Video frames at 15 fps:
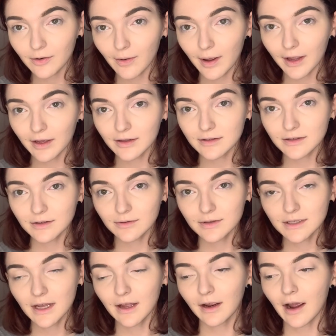going to
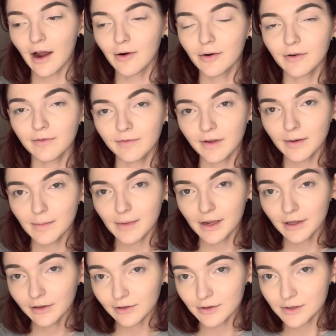take our Fit
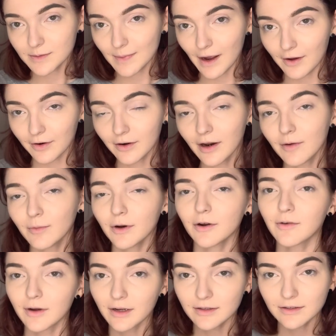Me loose powder and we're
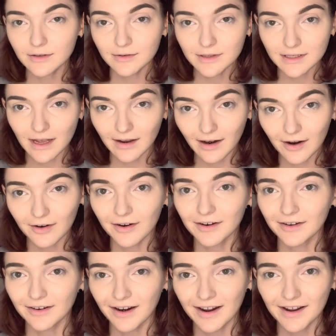going to set our
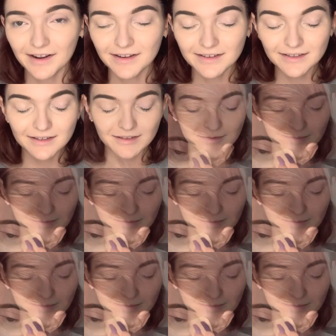under eyes.